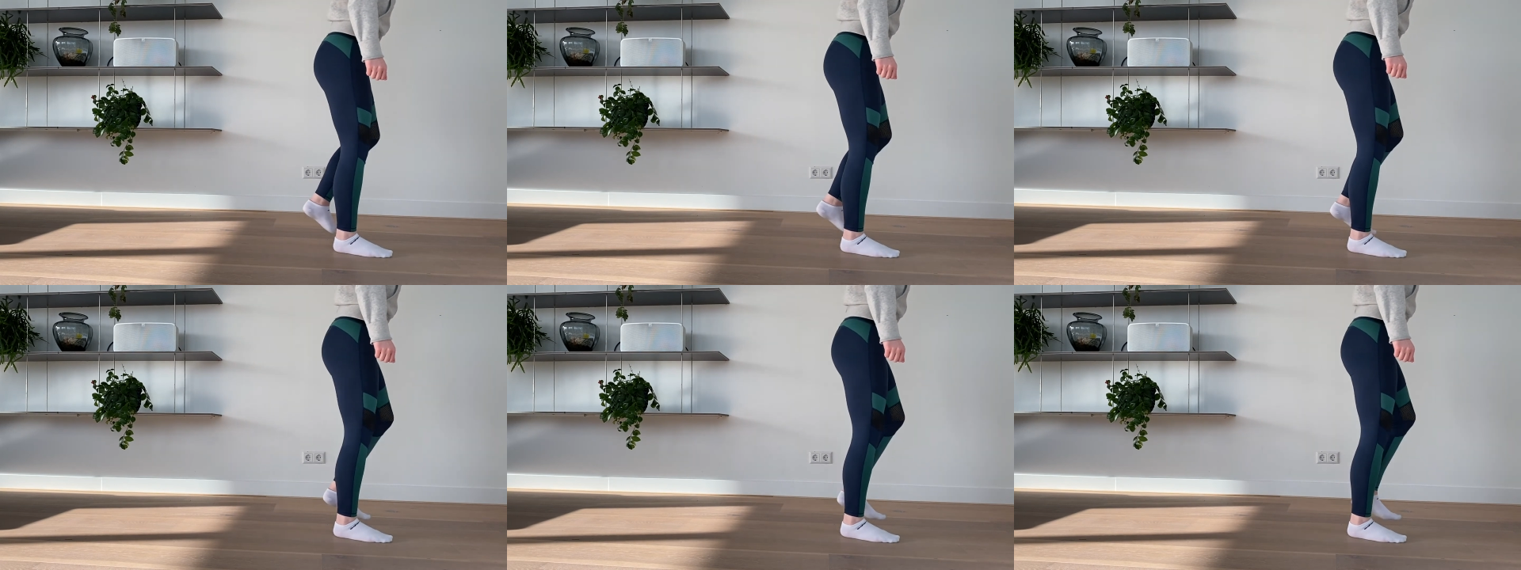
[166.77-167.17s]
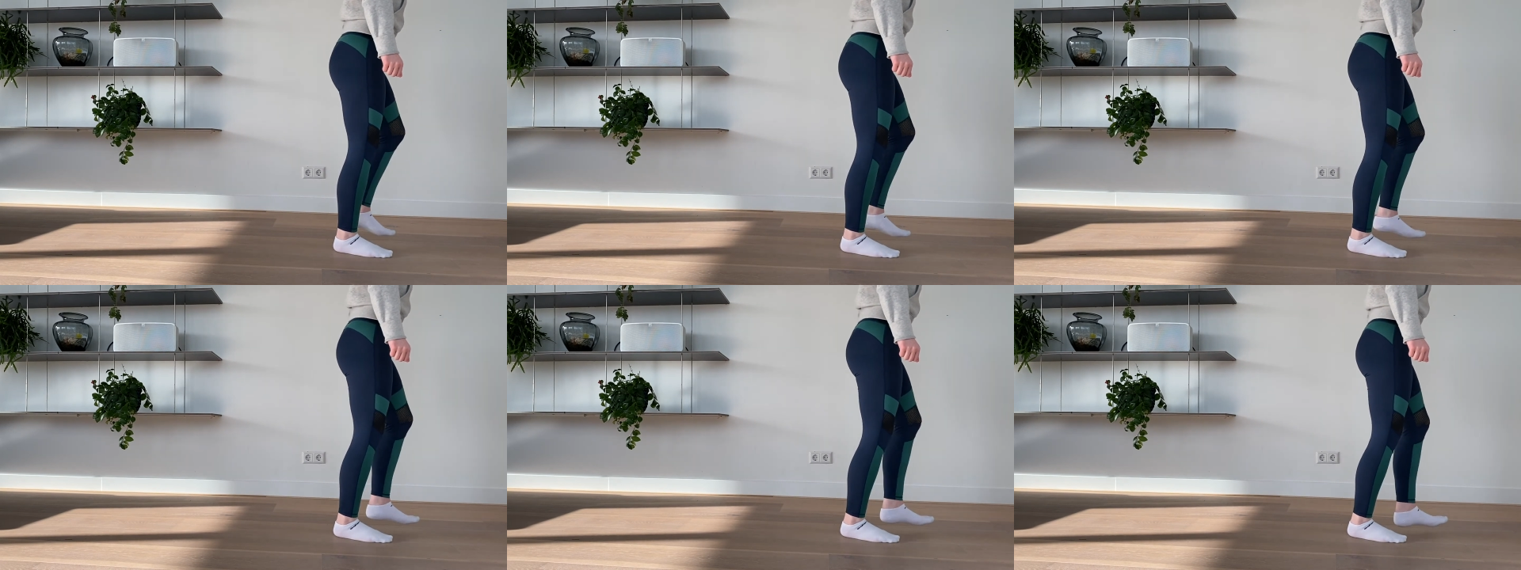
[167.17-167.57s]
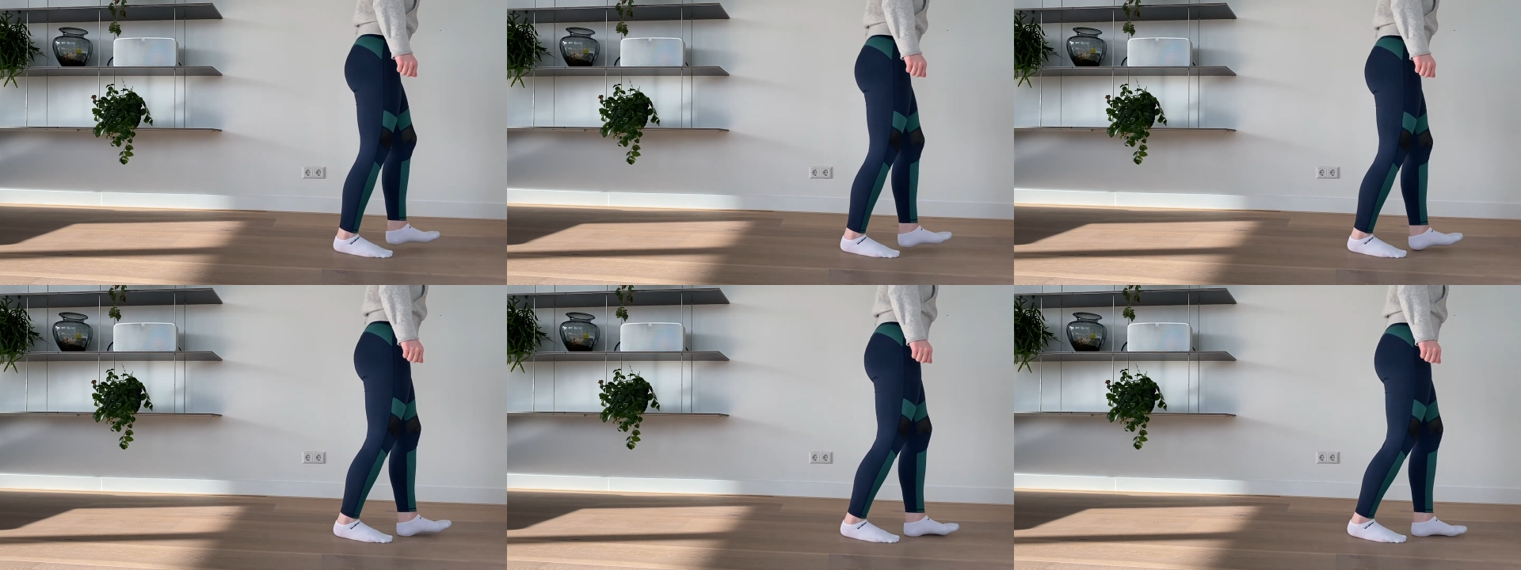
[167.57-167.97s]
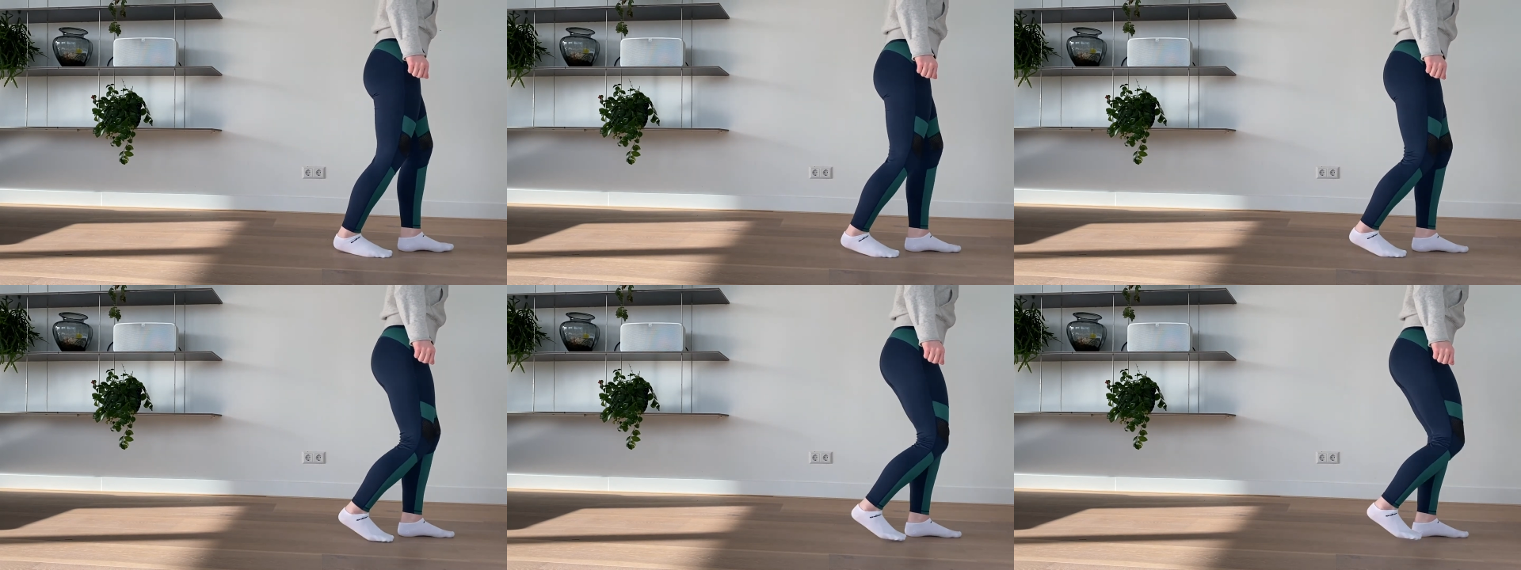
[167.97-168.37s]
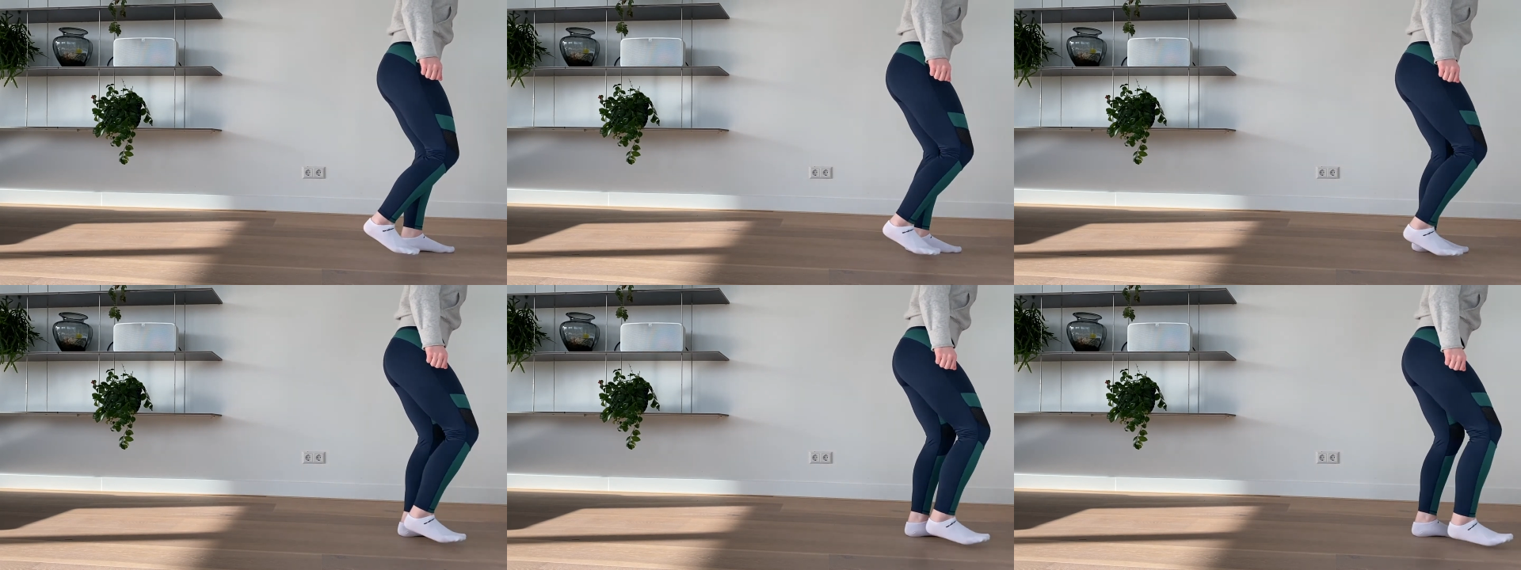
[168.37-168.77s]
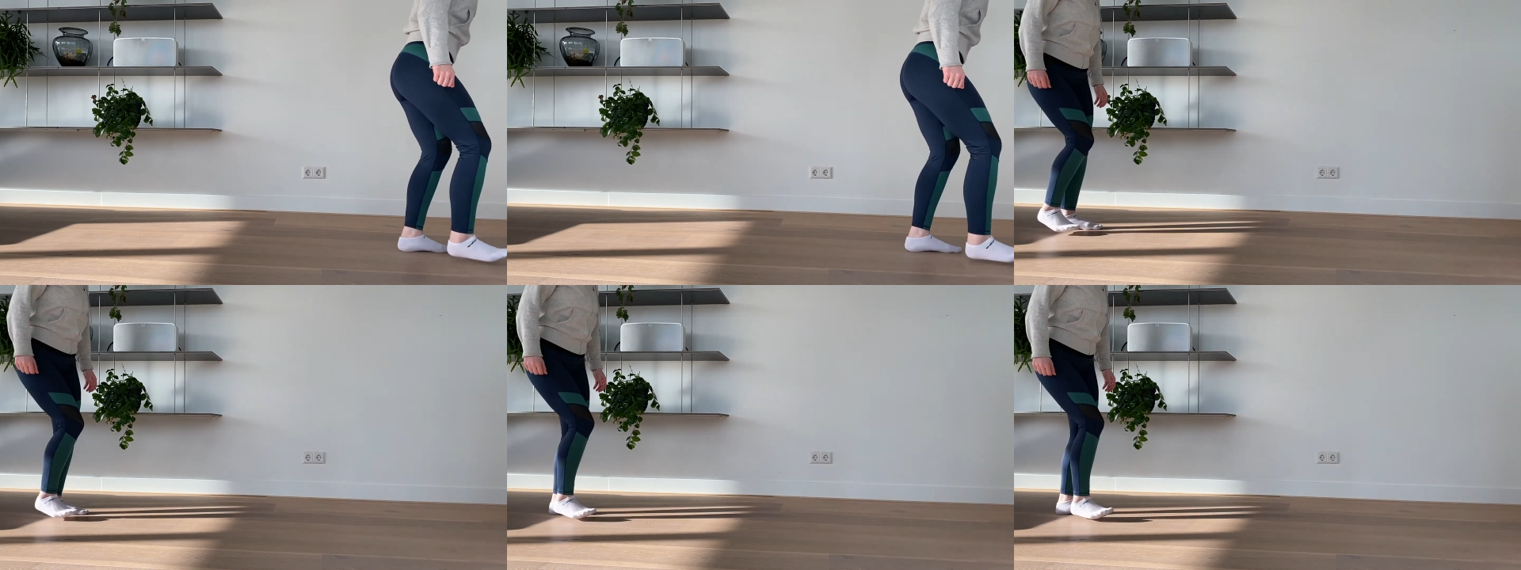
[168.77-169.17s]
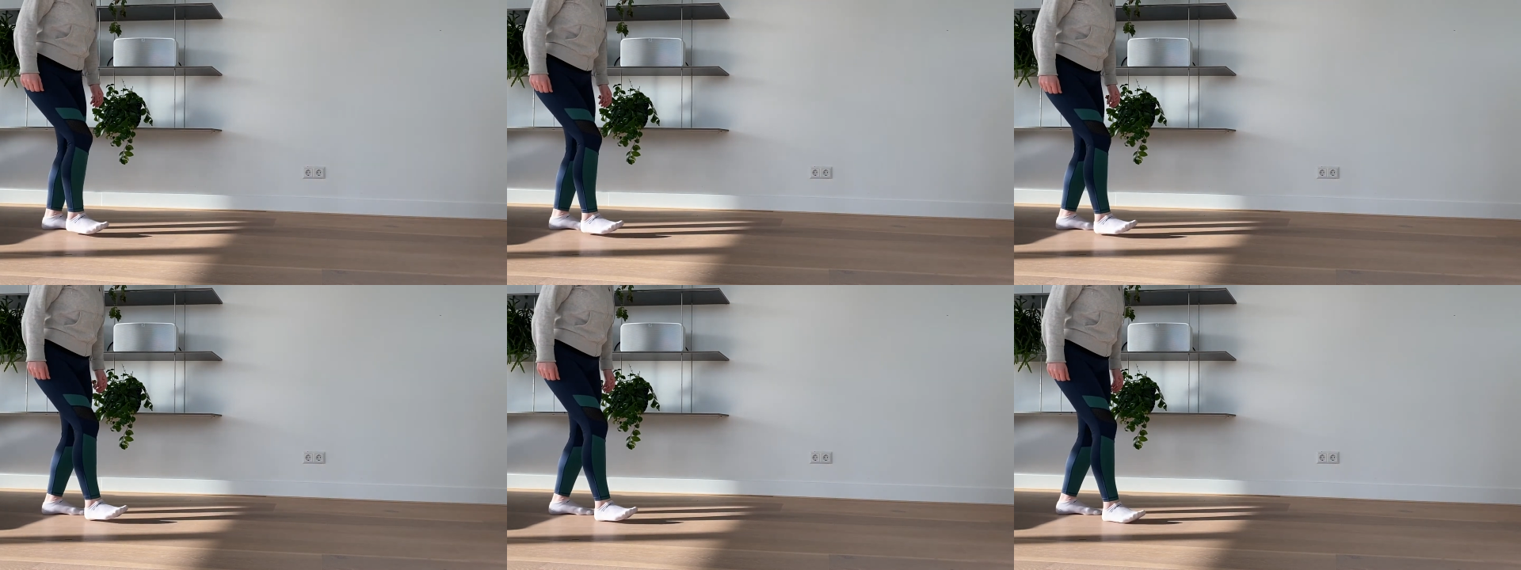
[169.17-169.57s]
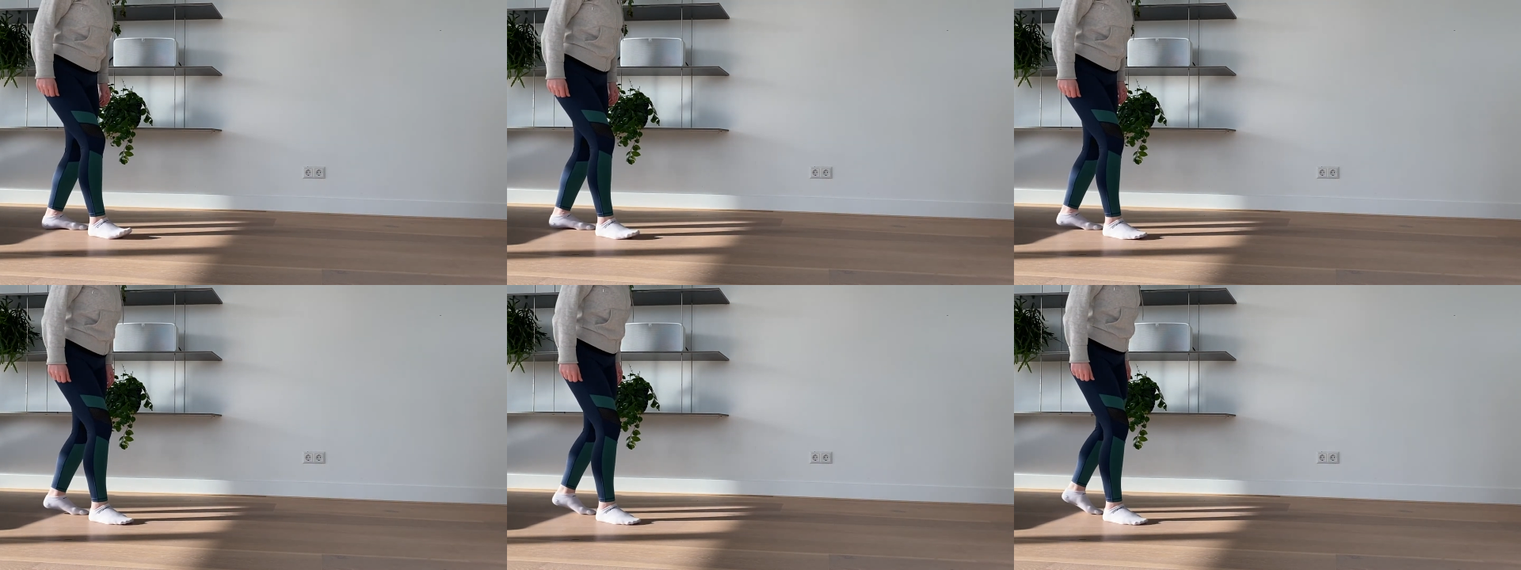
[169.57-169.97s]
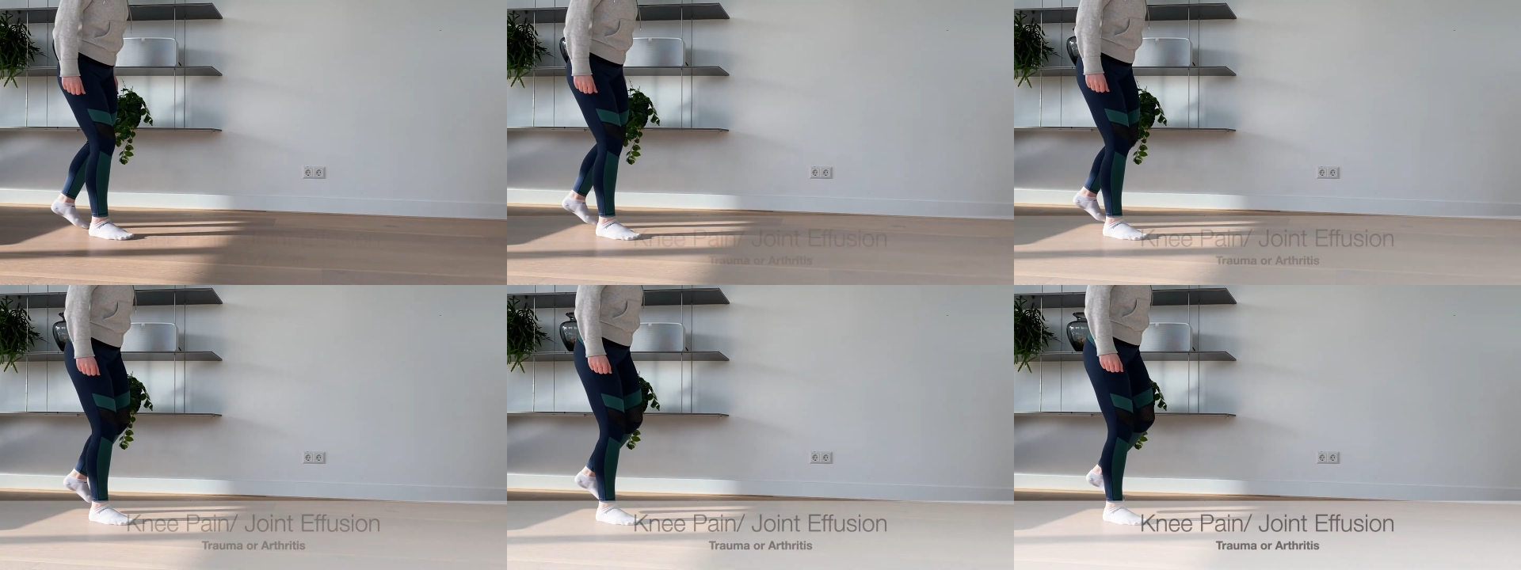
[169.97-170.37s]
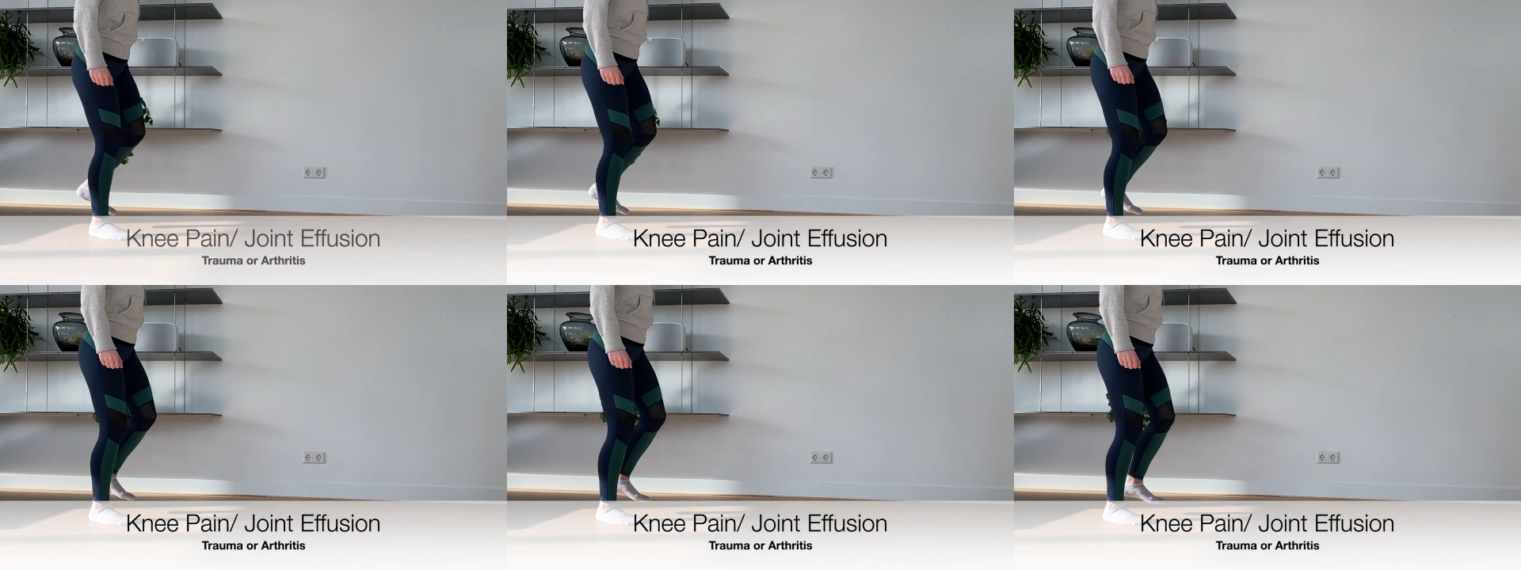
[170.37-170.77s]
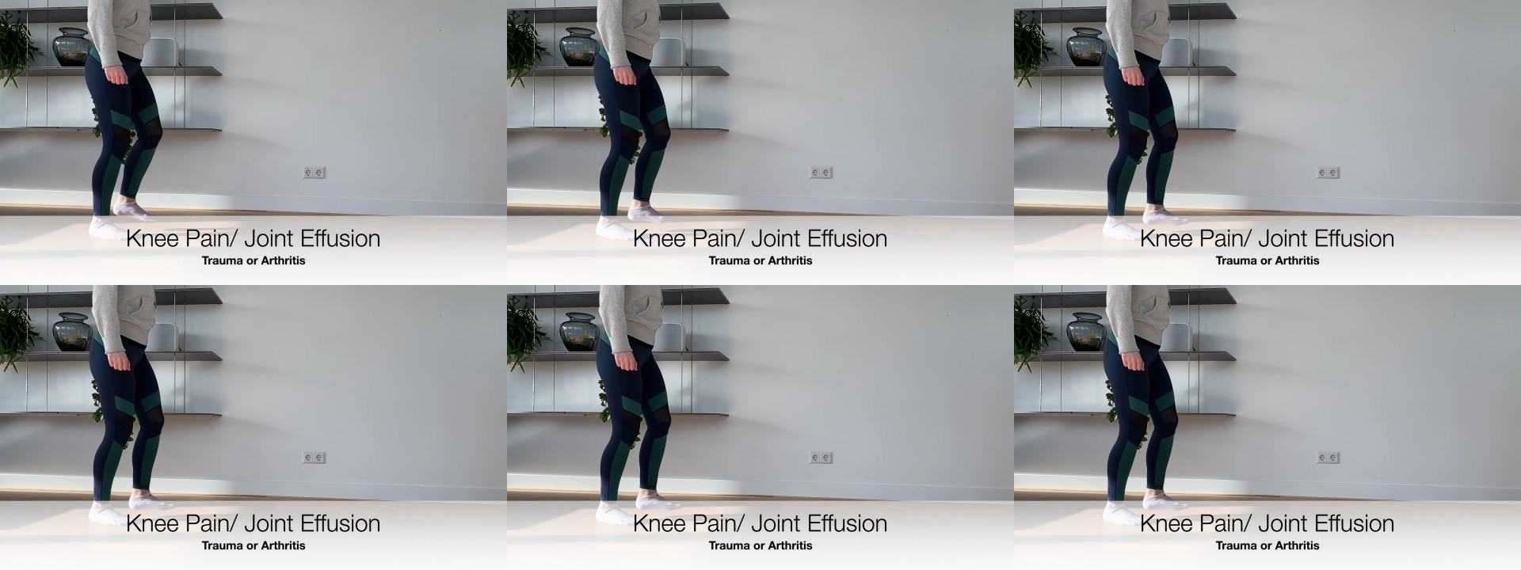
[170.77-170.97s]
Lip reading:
No face is visible, so there are no lips to read.